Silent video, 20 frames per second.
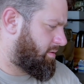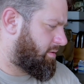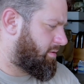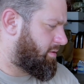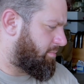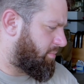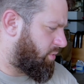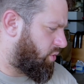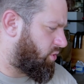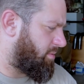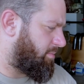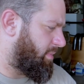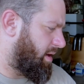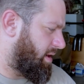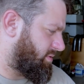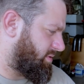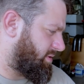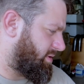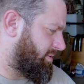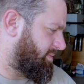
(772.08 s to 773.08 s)
motor
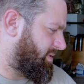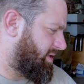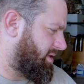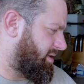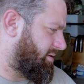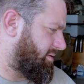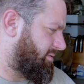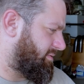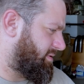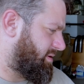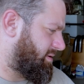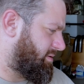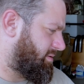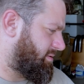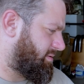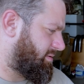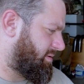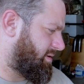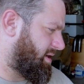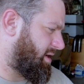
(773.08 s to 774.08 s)
mounts themselves
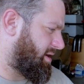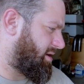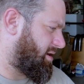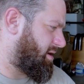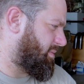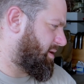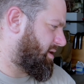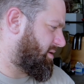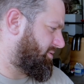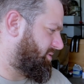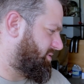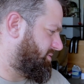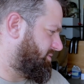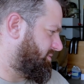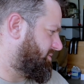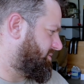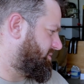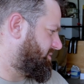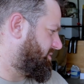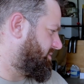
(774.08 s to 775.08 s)
gotta come out too.
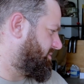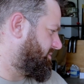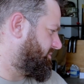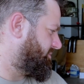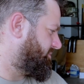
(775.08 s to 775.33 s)
So.